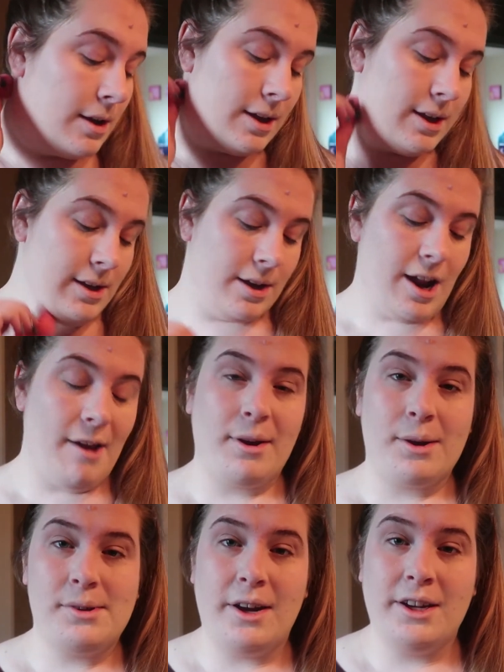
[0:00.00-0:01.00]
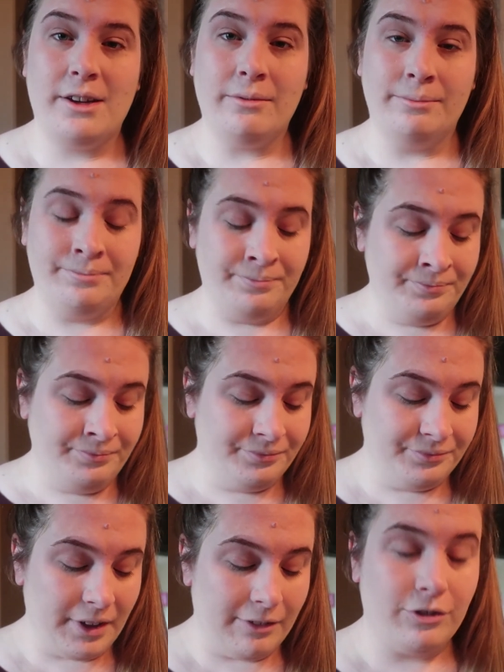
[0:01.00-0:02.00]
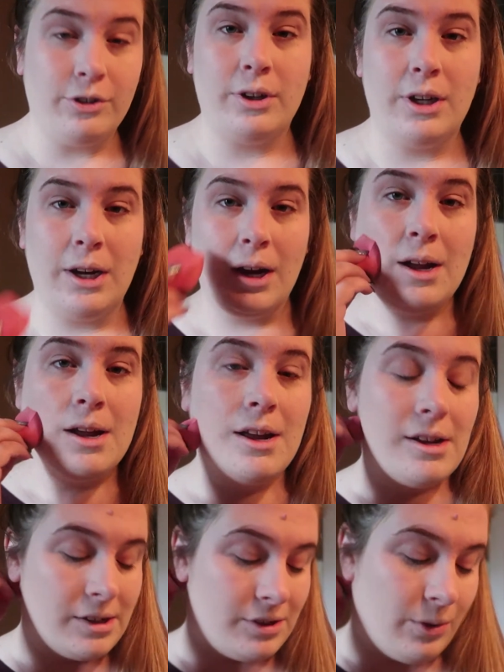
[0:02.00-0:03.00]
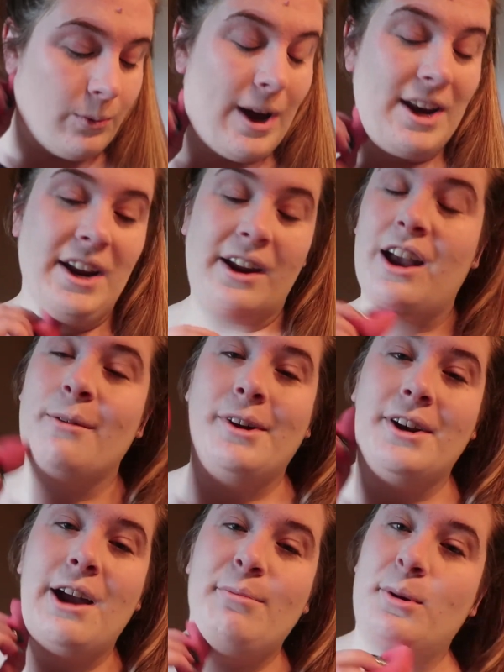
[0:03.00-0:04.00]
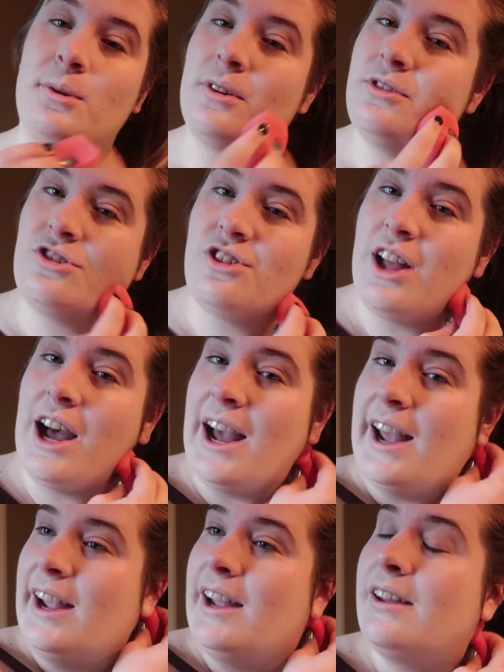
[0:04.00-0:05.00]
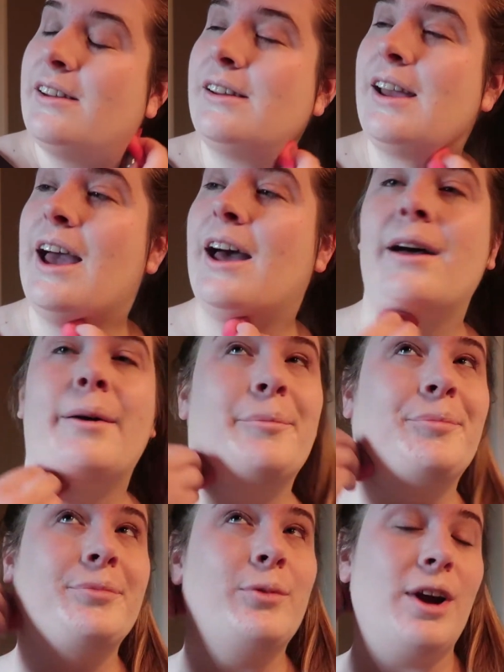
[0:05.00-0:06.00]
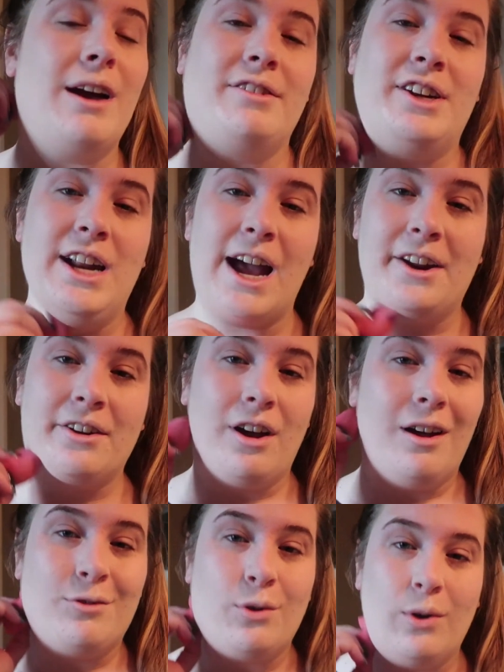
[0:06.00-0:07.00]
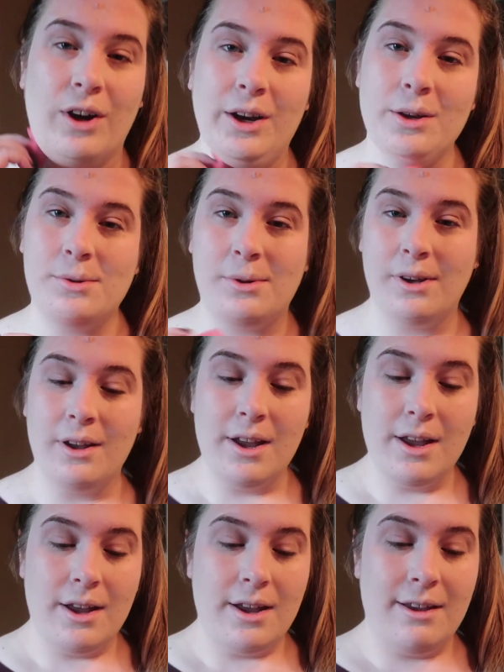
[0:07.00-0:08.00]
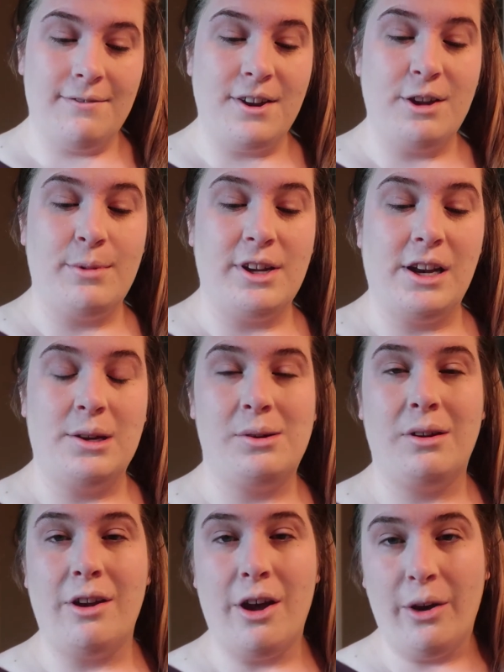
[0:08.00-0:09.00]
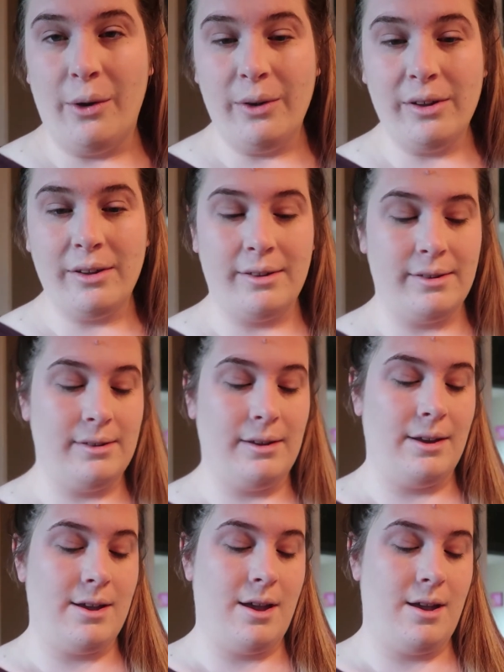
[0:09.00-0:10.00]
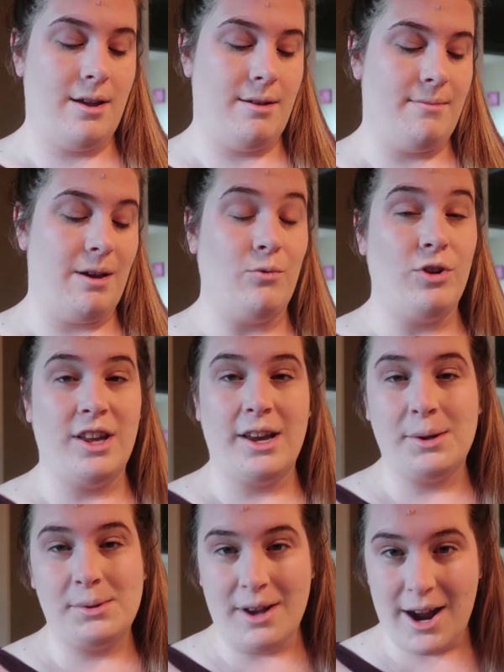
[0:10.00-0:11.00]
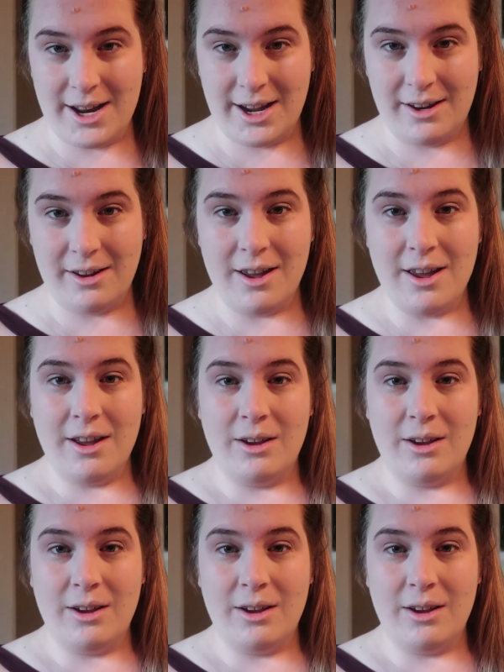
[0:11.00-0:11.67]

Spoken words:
And I'm excited for the wedding coming up. It's in July. We're having it at a golf course, if anybody doesn't know. I'm really excited.